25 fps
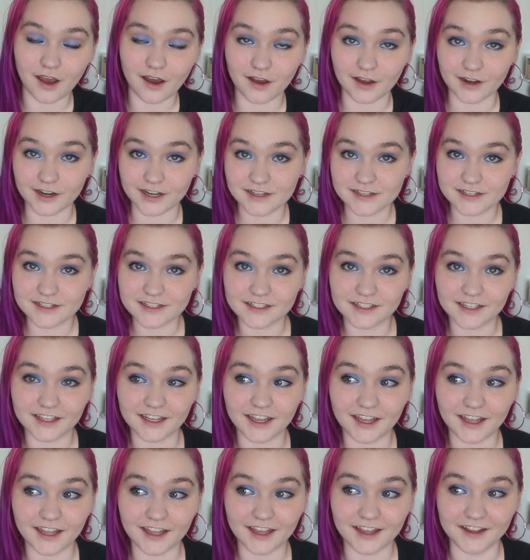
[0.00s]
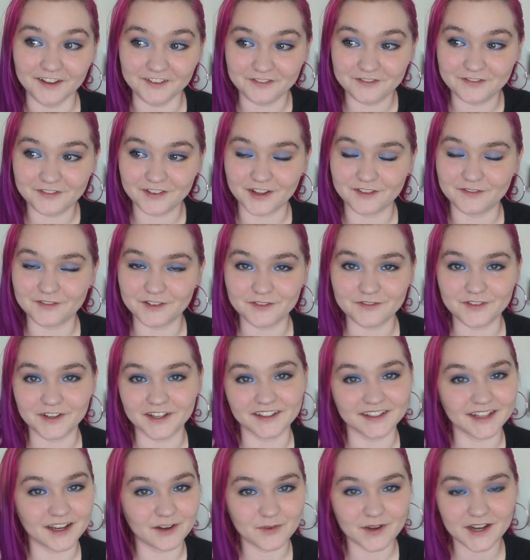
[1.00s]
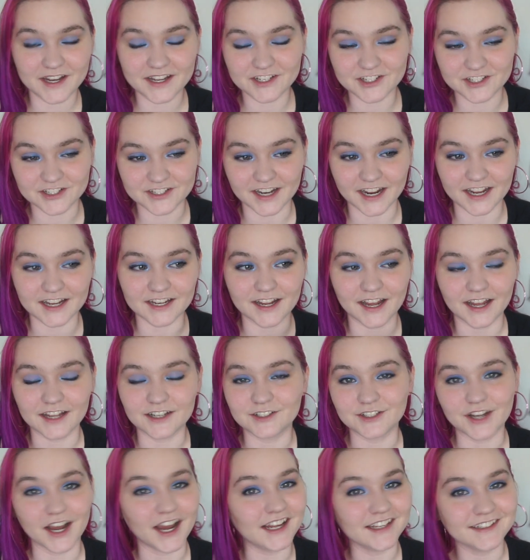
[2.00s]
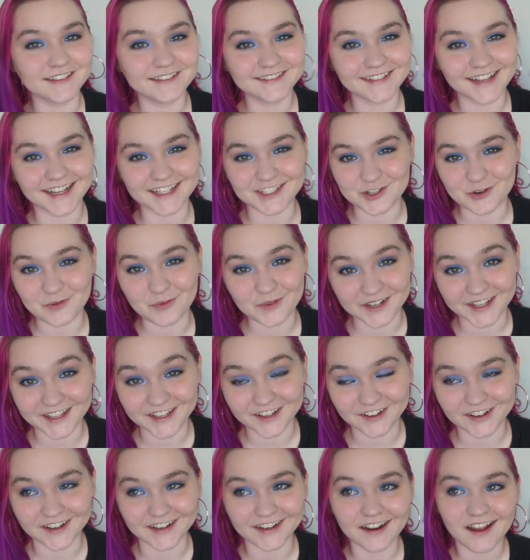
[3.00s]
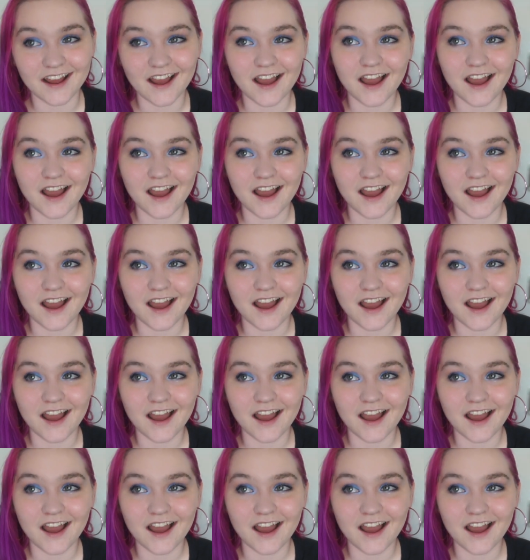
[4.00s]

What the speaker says: Honestly, if you feel that way, just I don't want to hear it.